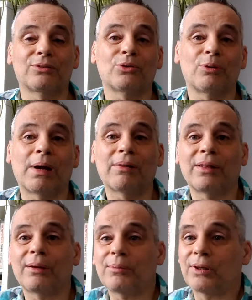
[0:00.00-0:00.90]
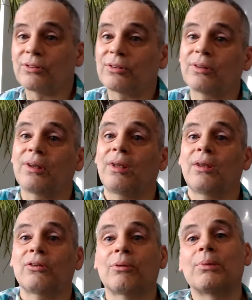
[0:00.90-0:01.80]
talk about that, because
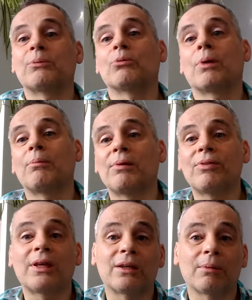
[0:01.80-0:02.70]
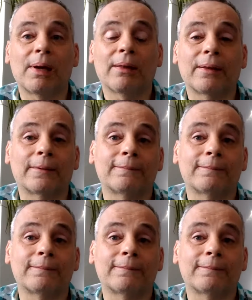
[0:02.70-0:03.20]
some people may be thinking about